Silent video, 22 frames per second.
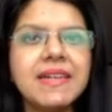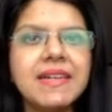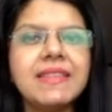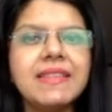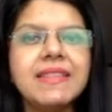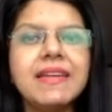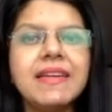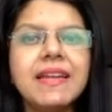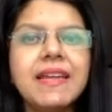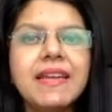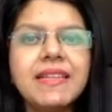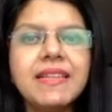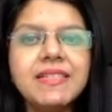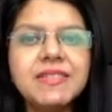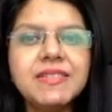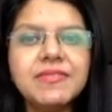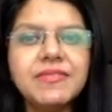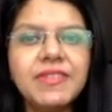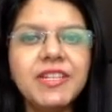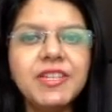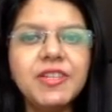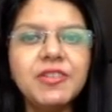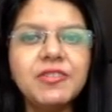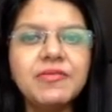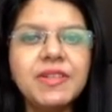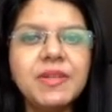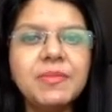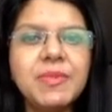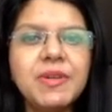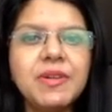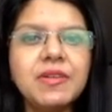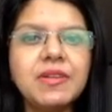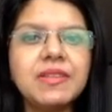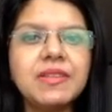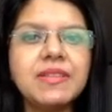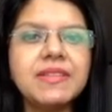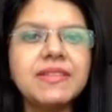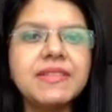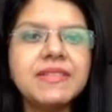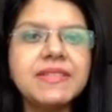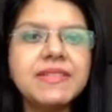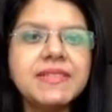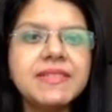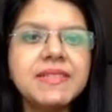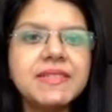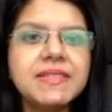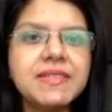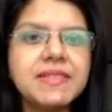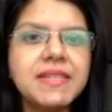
The next video will be on the distance